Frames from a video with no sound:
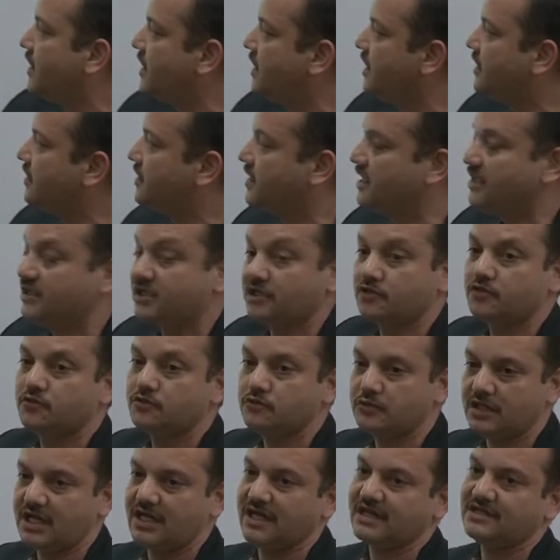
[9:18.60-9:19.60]
increasing
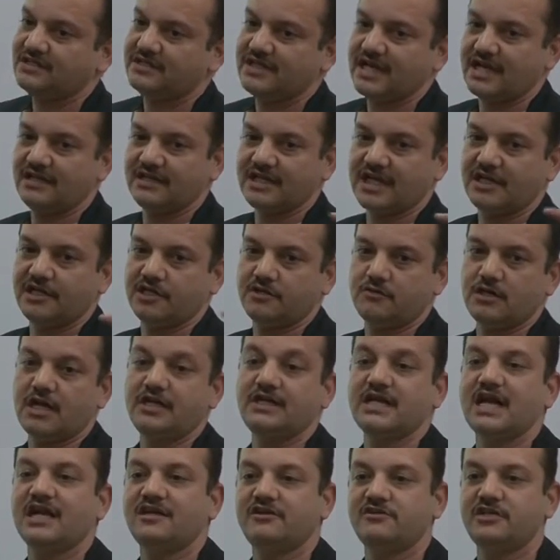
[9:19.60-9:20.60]
to the extent that
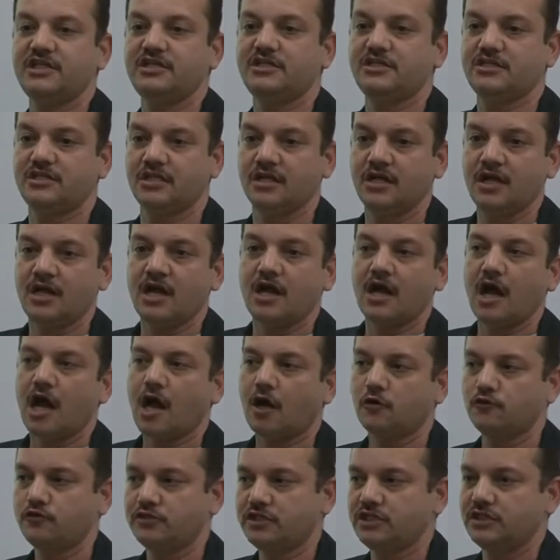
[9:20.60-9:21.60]
it had reached
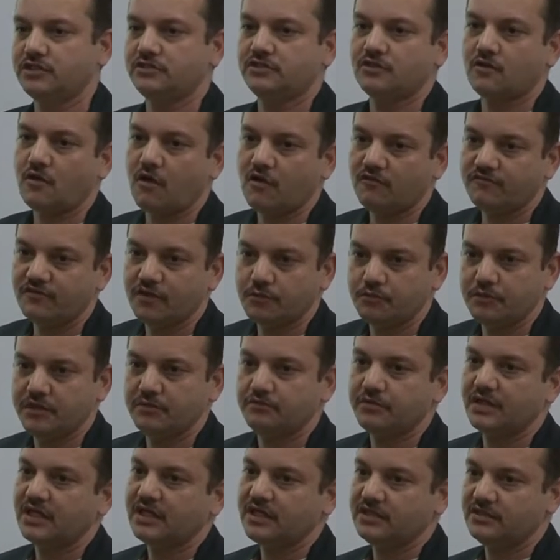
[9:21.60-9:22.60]
houses of the
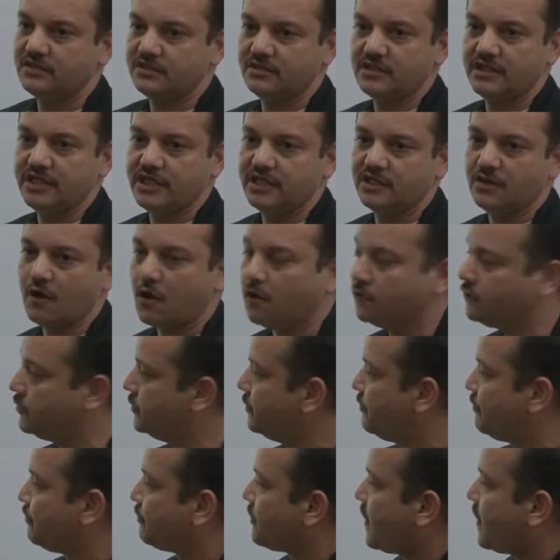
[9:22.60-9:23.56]
people in Aut.